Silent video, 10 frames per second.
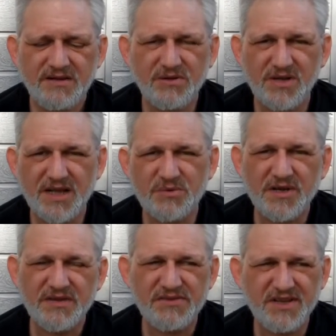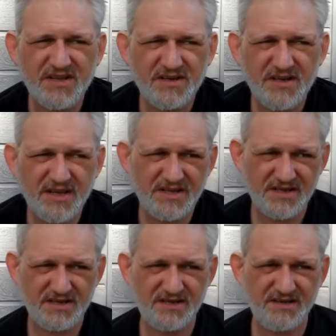don't like what I said,
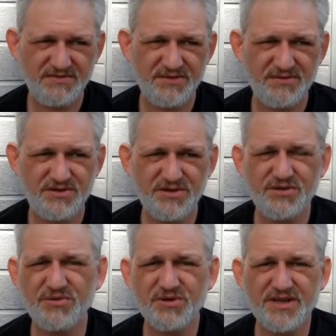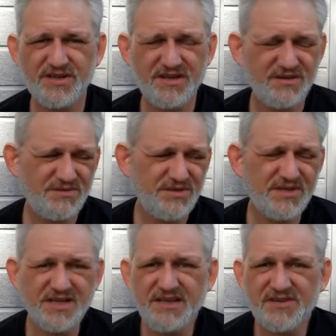and if you do or you don't, you
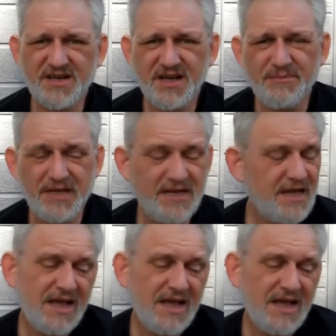can leave a comment.